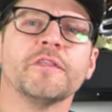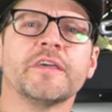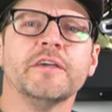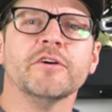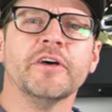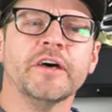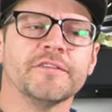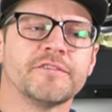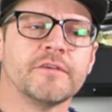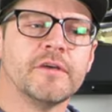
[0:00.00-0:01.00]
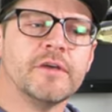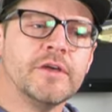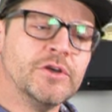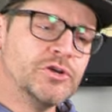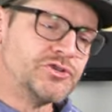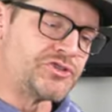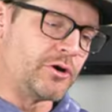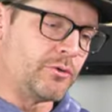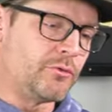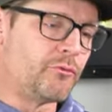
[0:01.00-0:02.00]
where the heel hits.
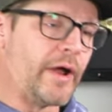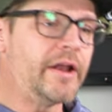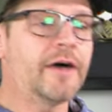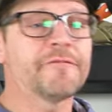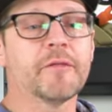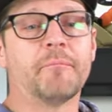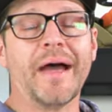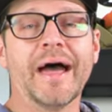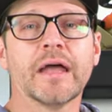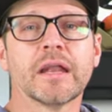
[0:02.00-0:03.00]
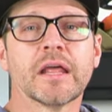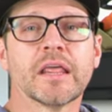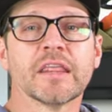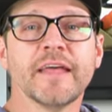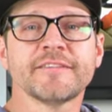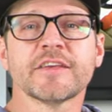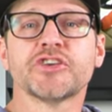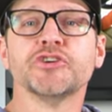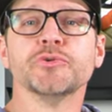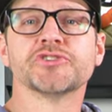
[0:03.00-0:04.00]
So right off of the bat, that's a
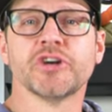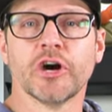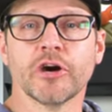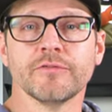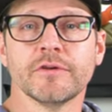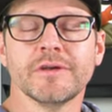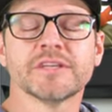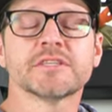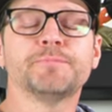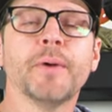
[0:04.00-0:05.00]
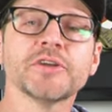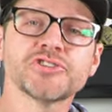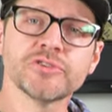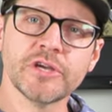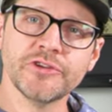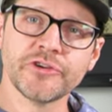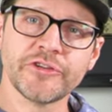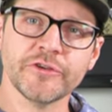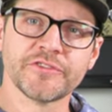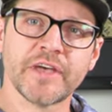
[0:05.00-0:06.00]
huge carve, especially on your
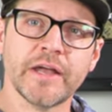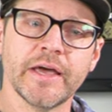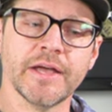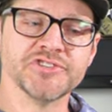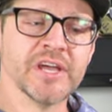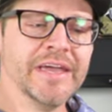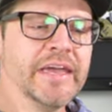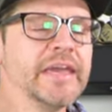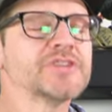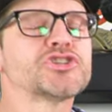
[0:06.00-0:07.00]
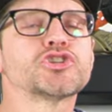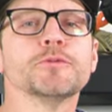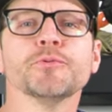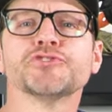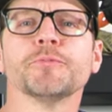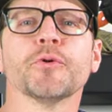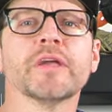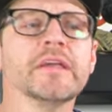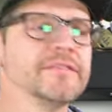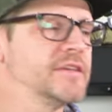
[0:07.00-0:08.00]
heel side edge. It's super, super
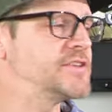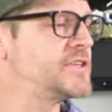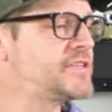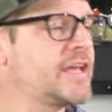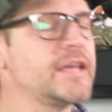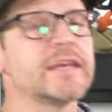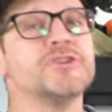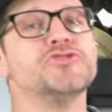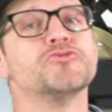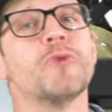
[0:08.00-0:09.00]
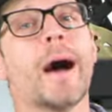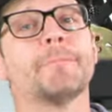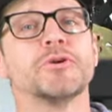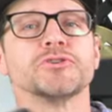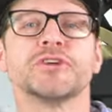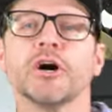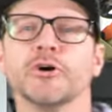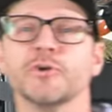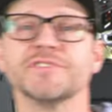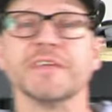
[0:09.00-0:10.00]
easy to take and drop your
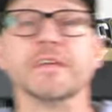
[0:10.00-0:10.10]
toes